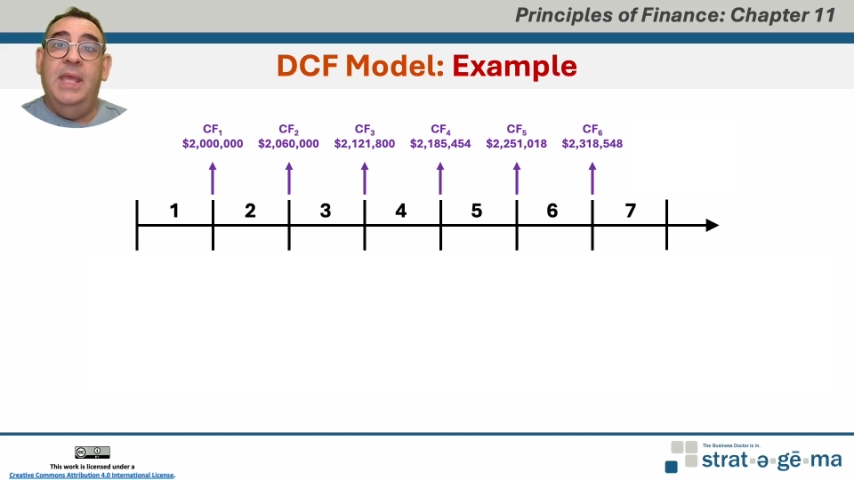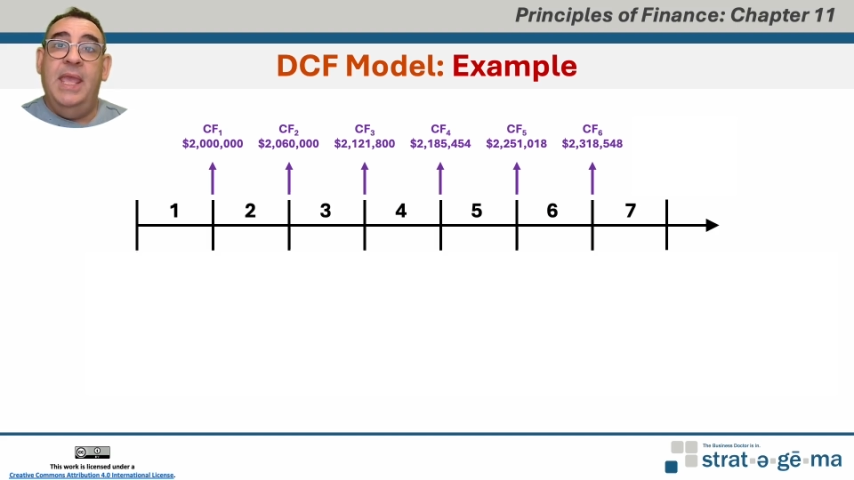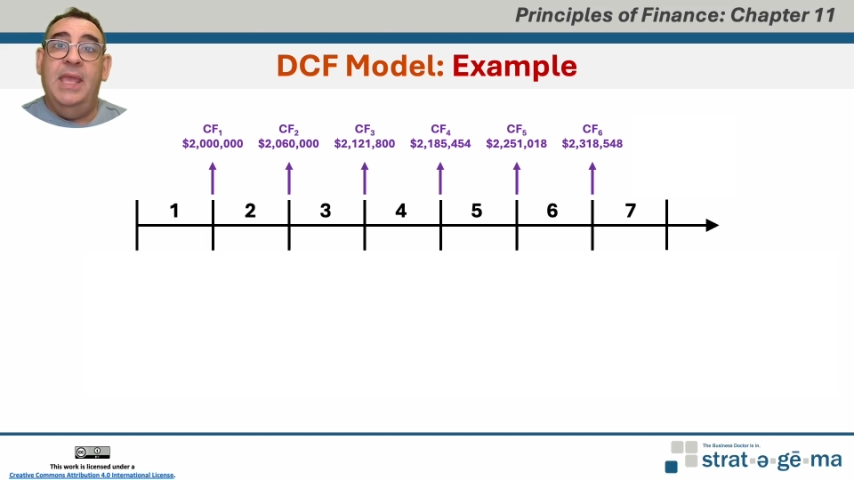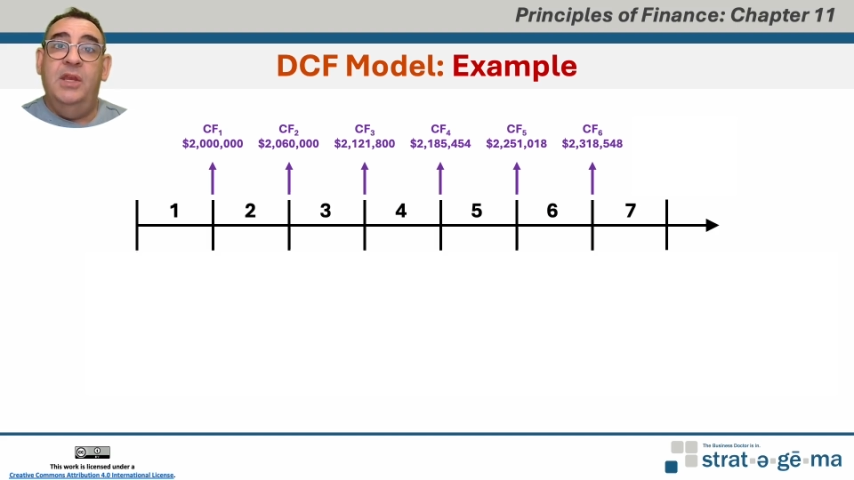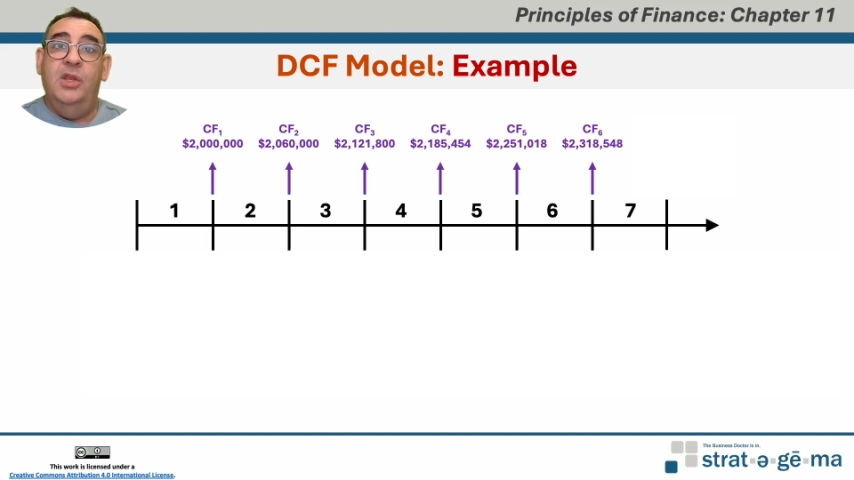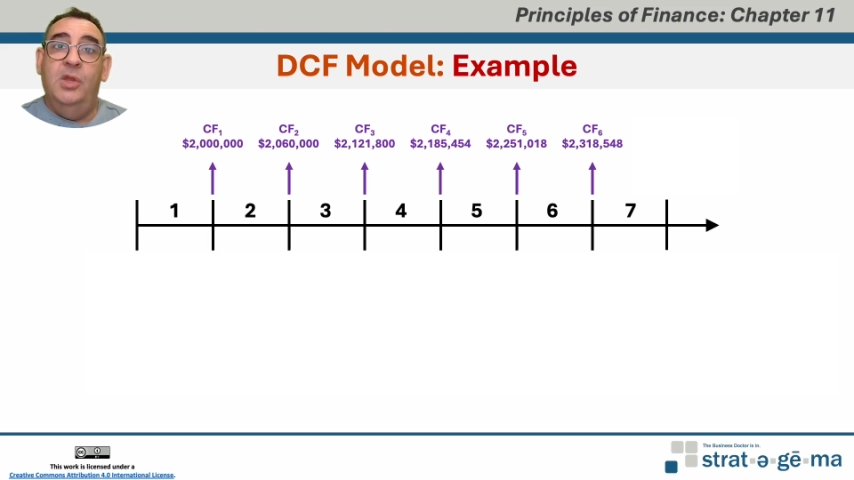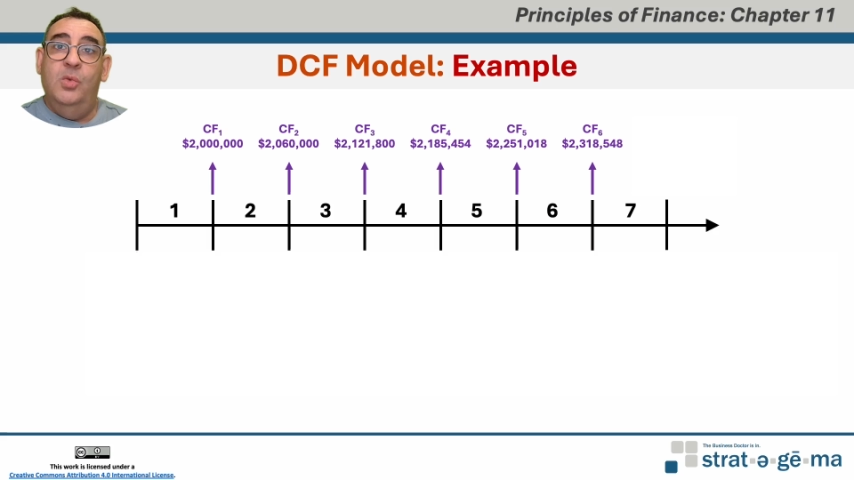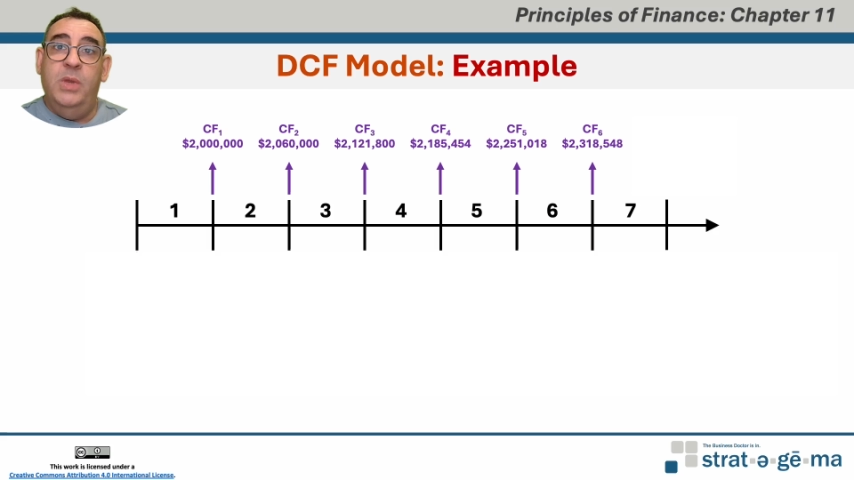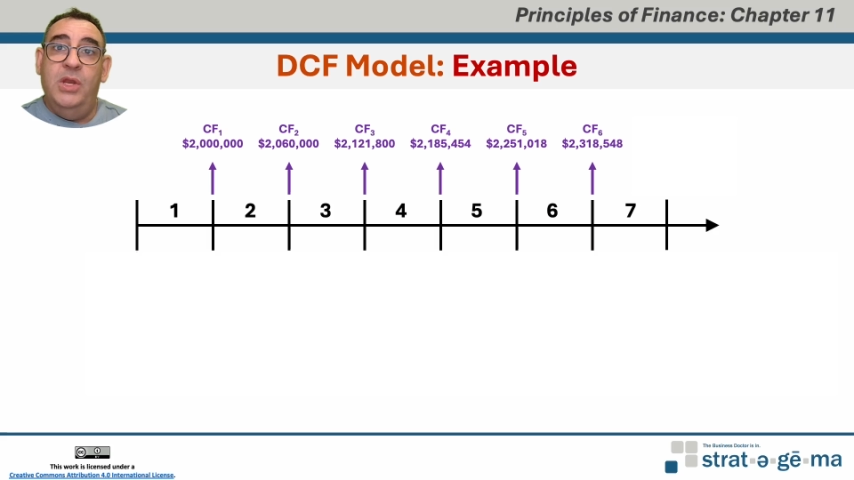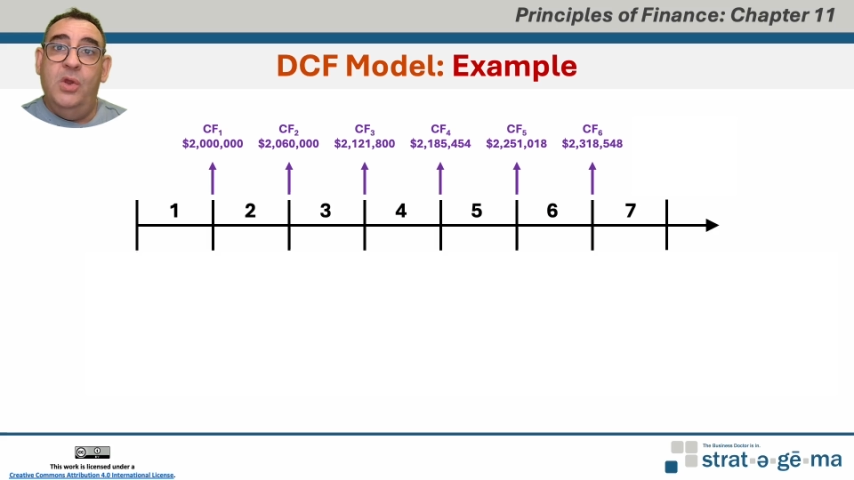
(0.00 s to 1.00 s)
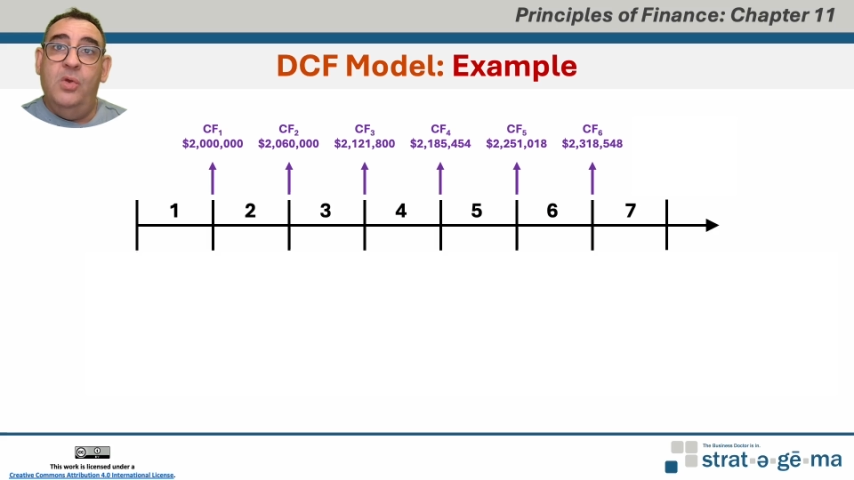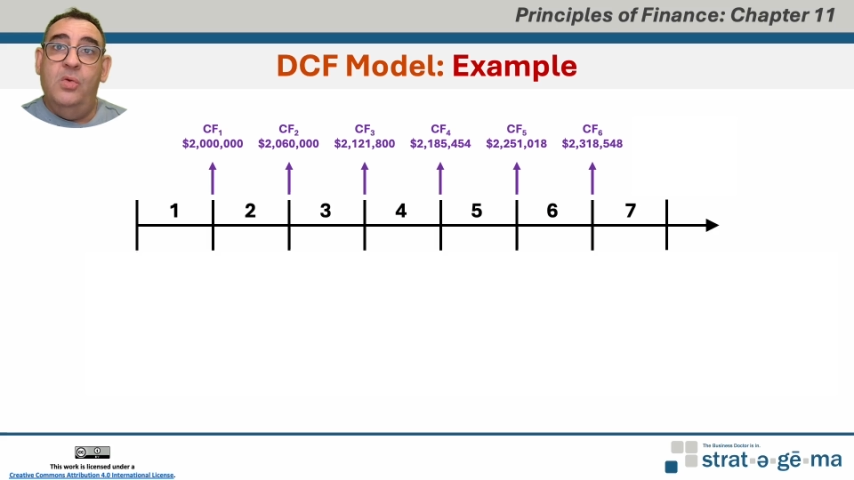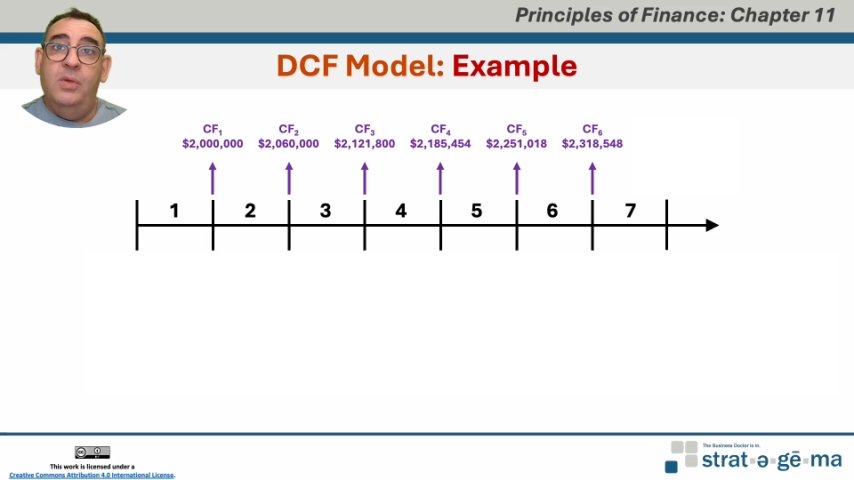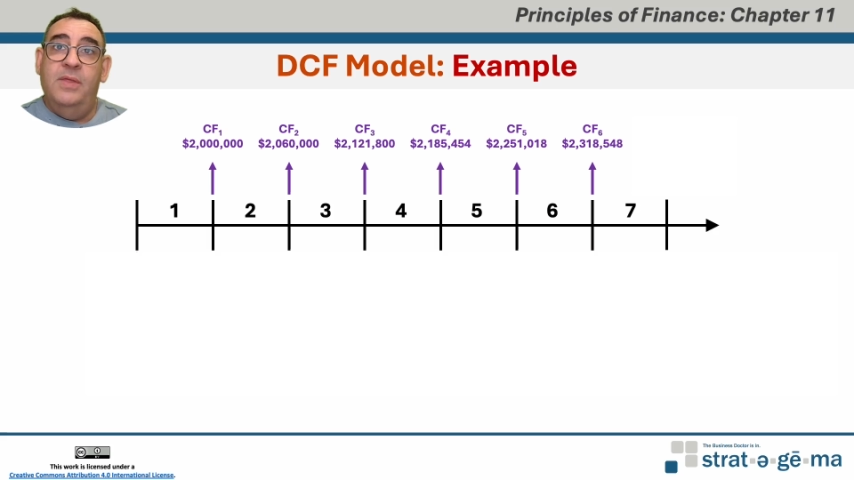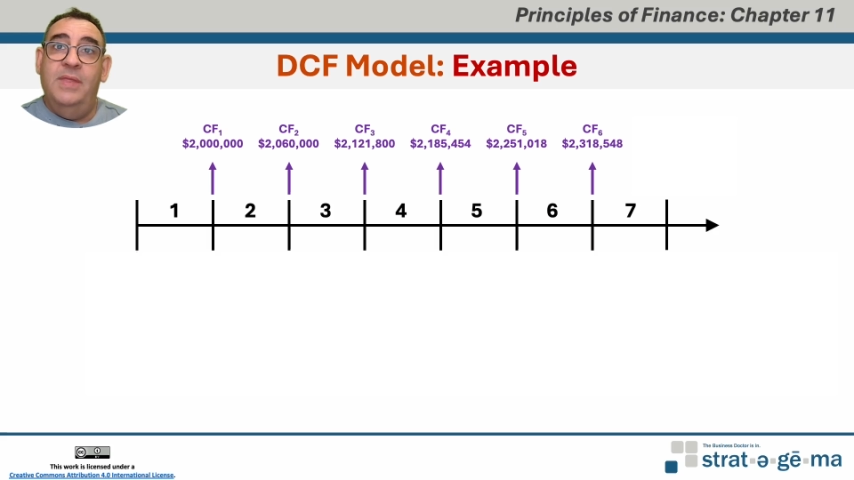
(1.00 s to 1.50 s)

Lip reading: And we know